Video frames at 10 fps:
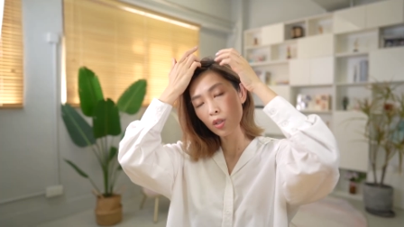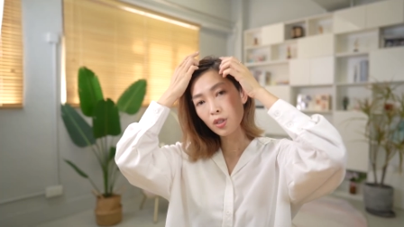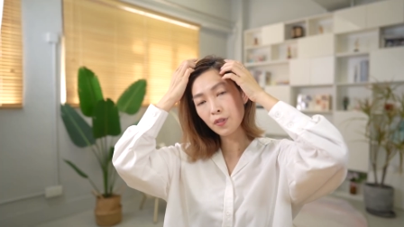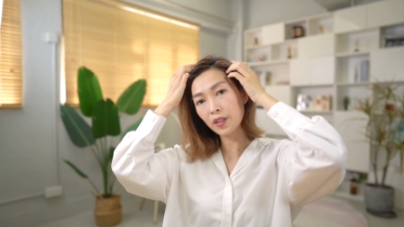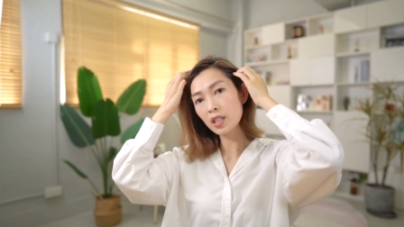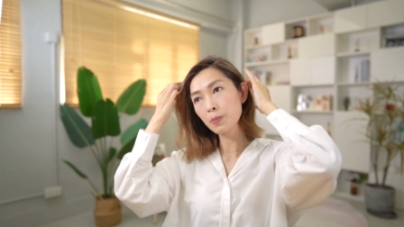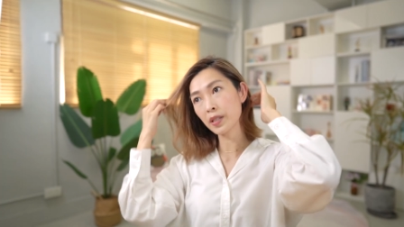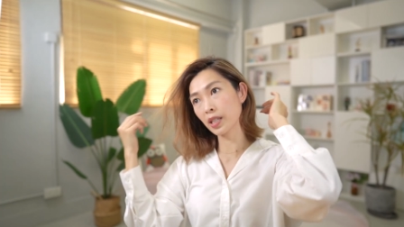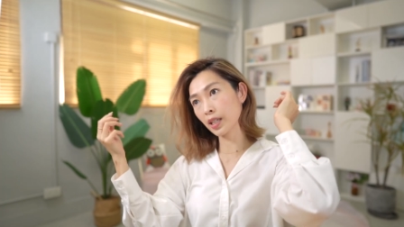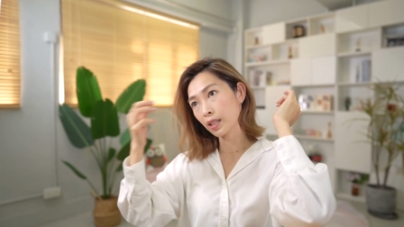So for this
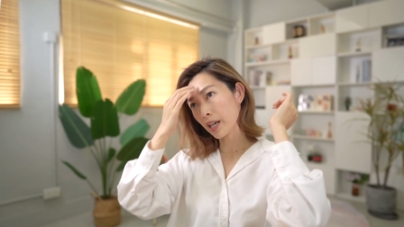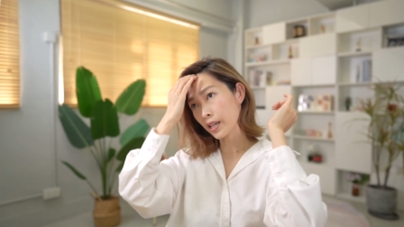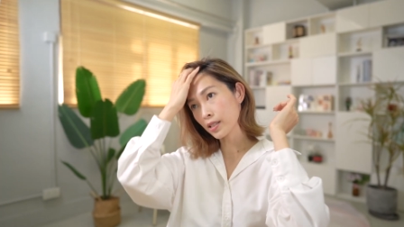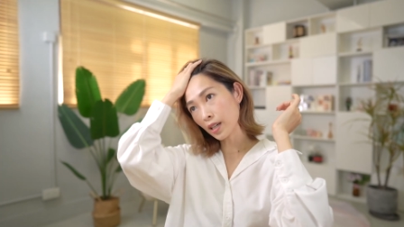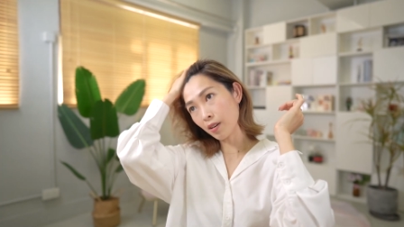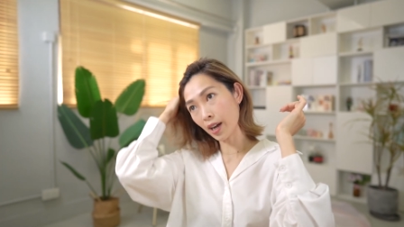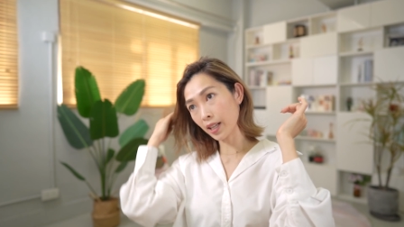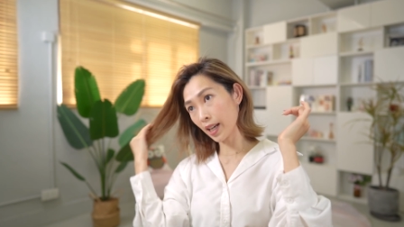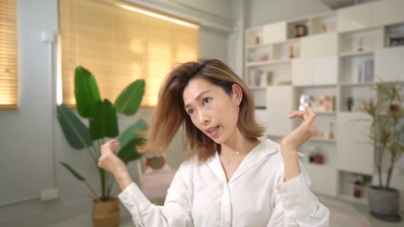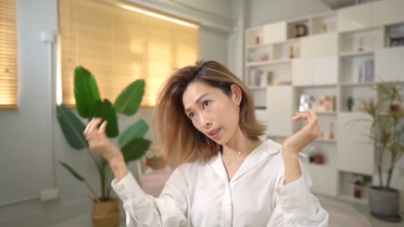particular hairstyle, I
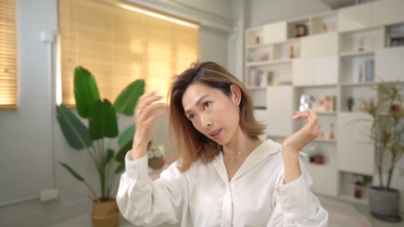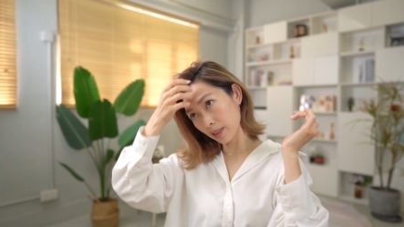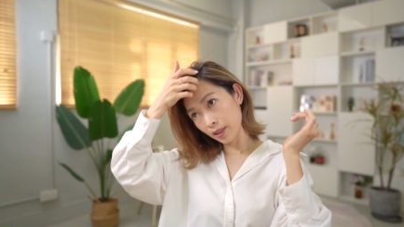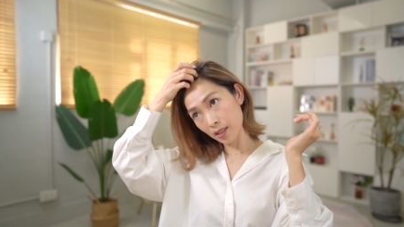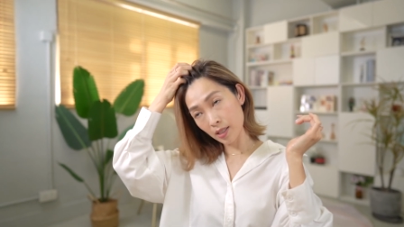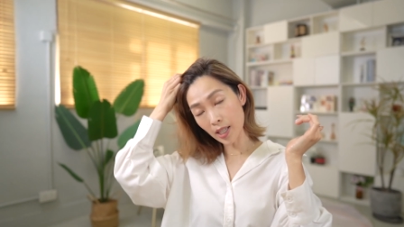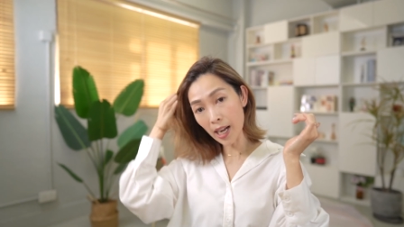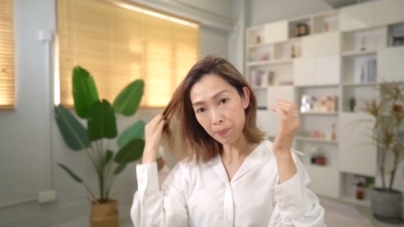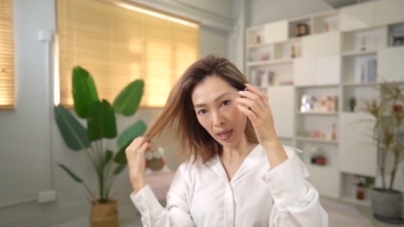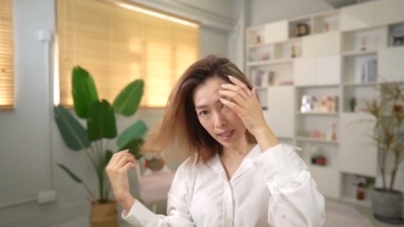like
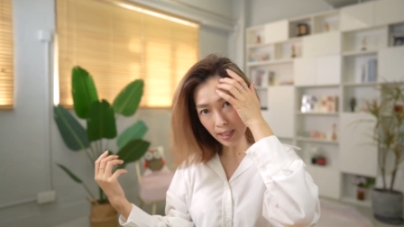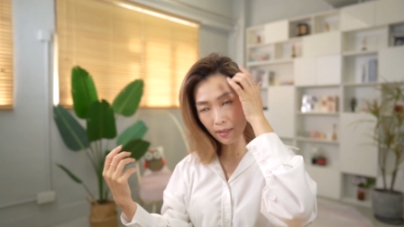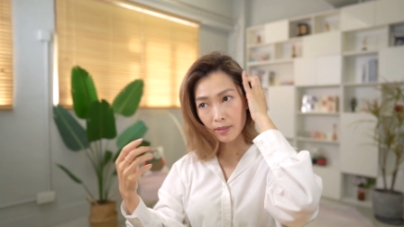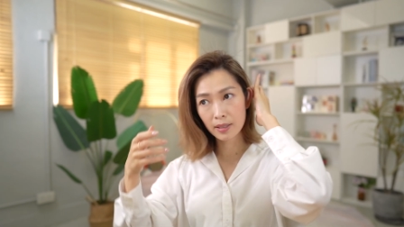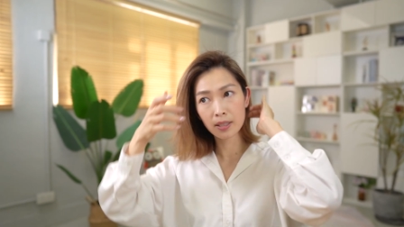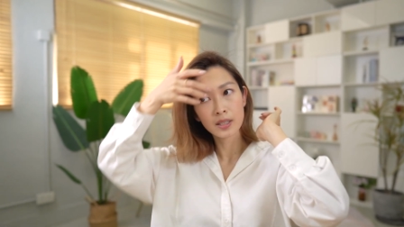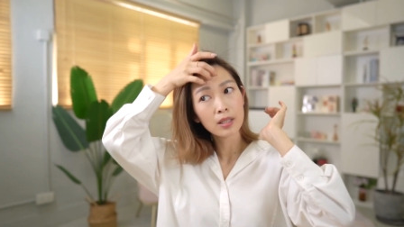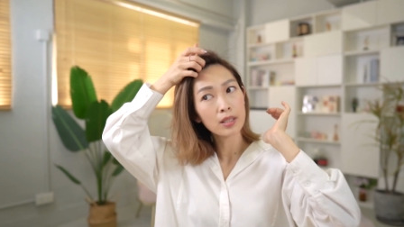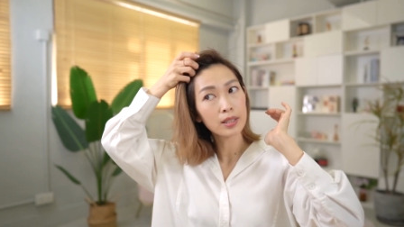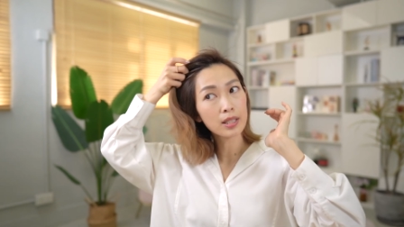side parting
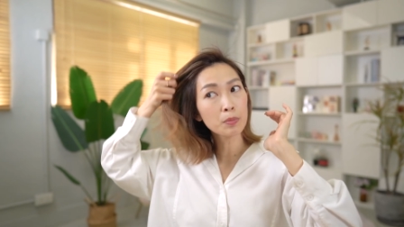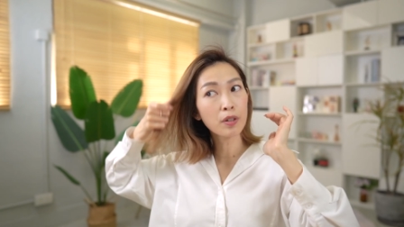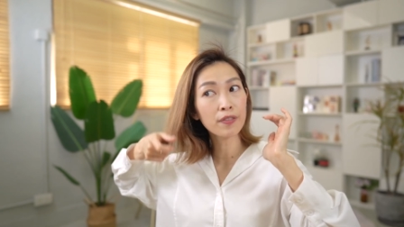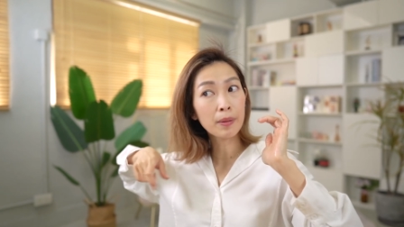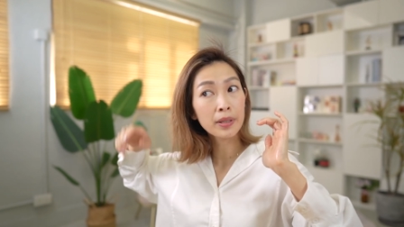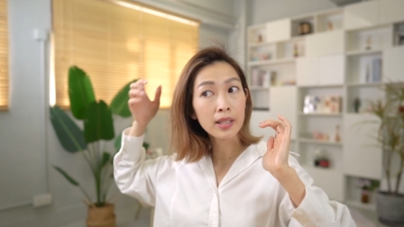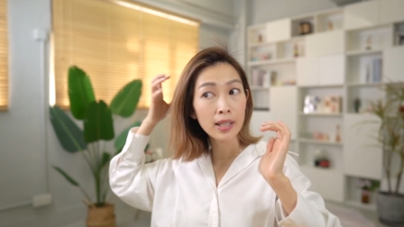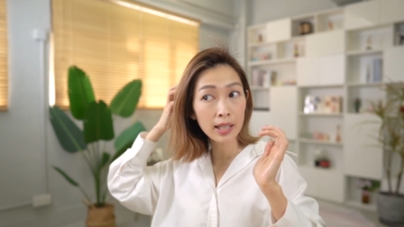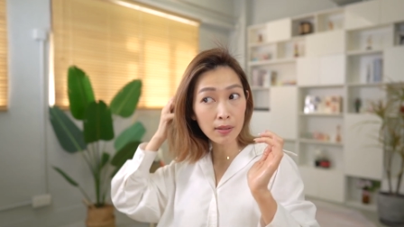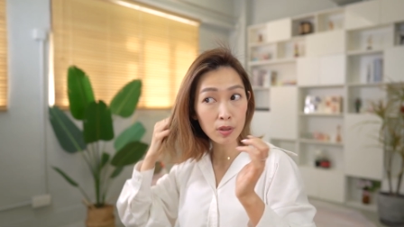because it's more feminine.
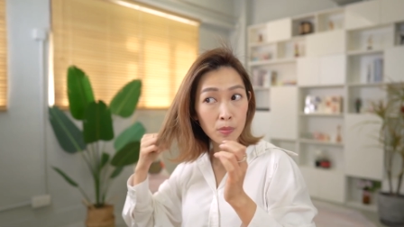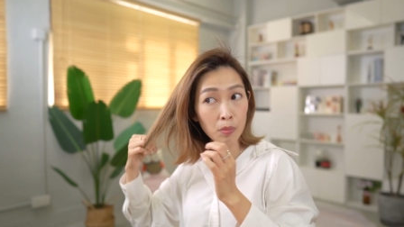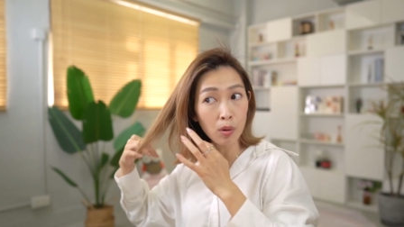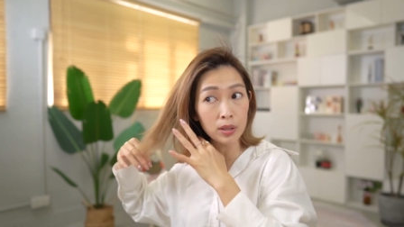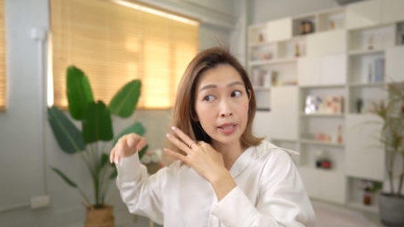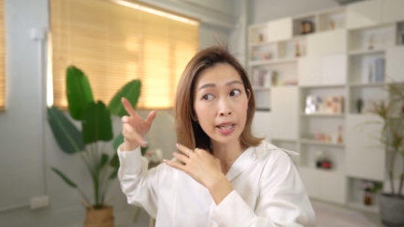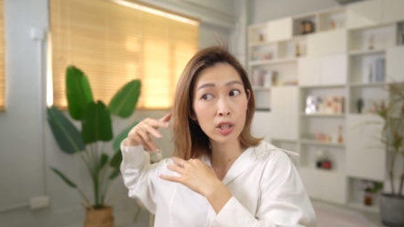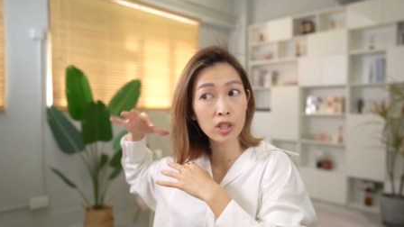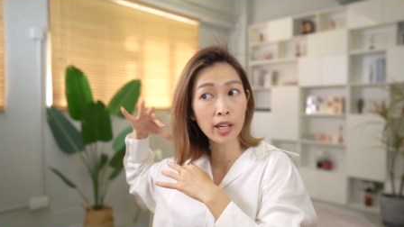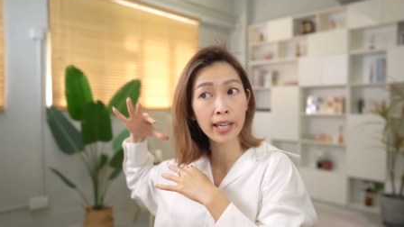It gives you more
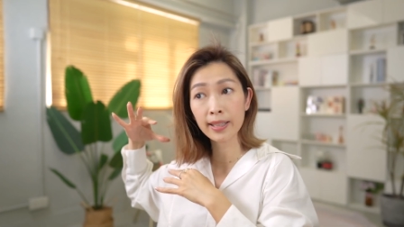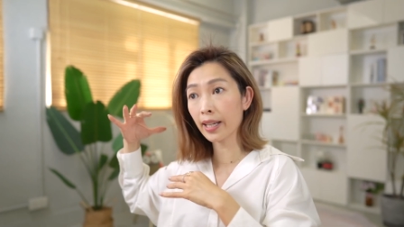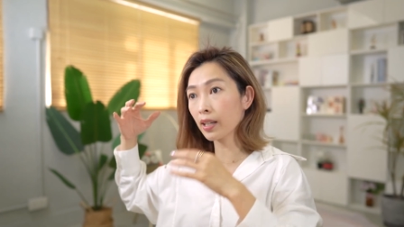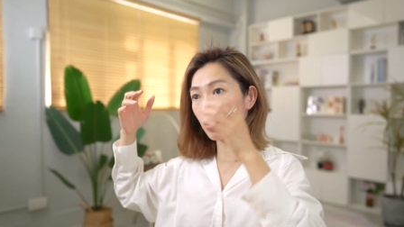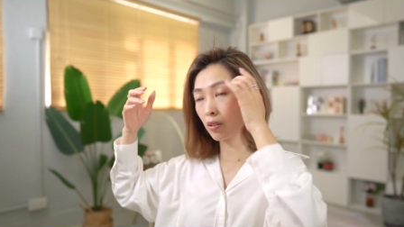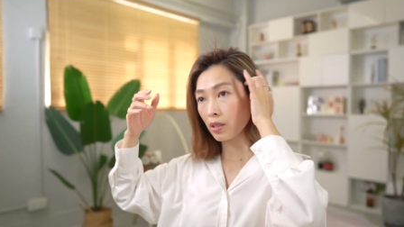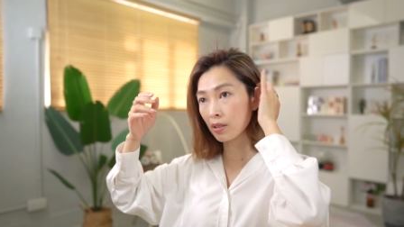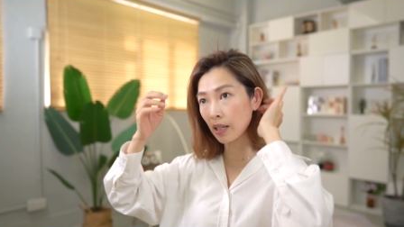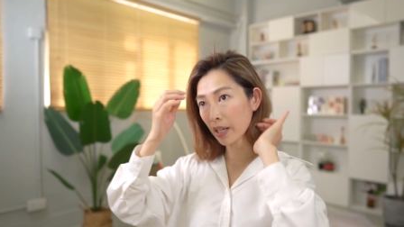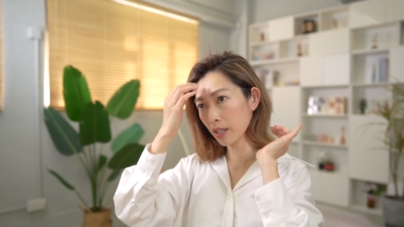texture and layer on this
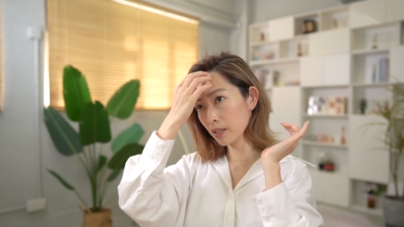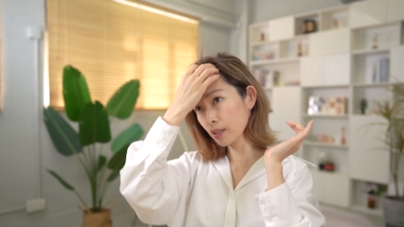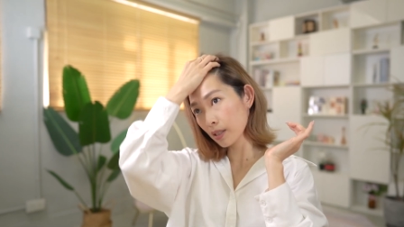side.